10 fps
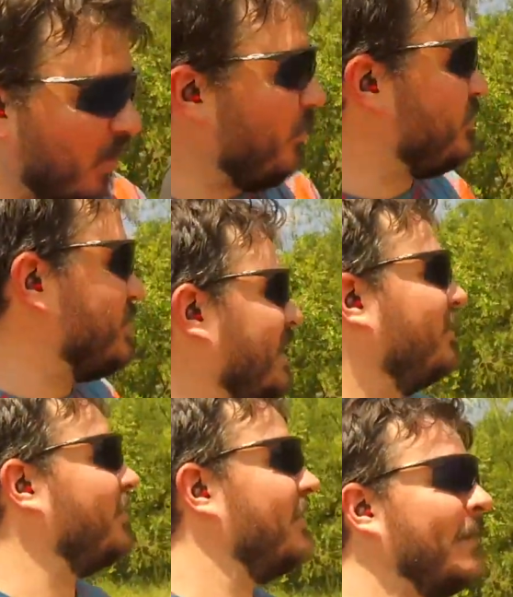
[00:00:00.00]
Earth
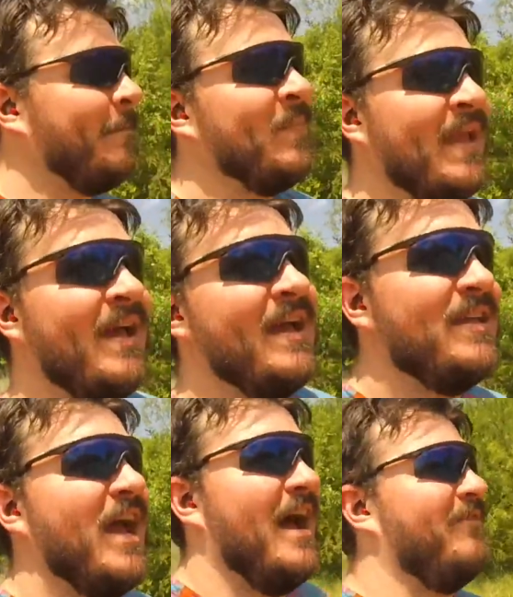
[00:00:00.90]
shaker.
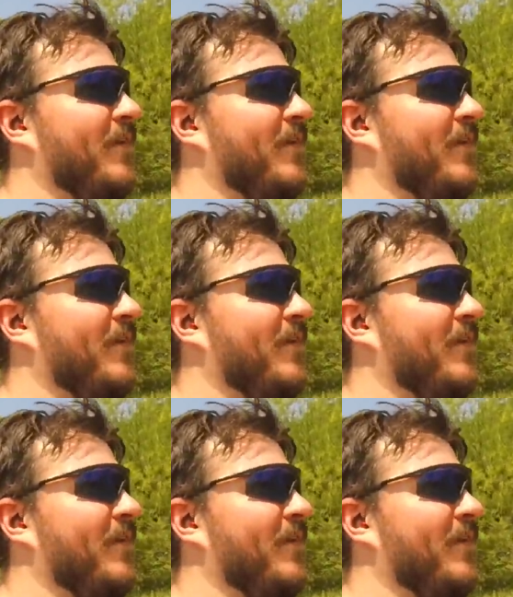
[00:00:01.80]
Yeah,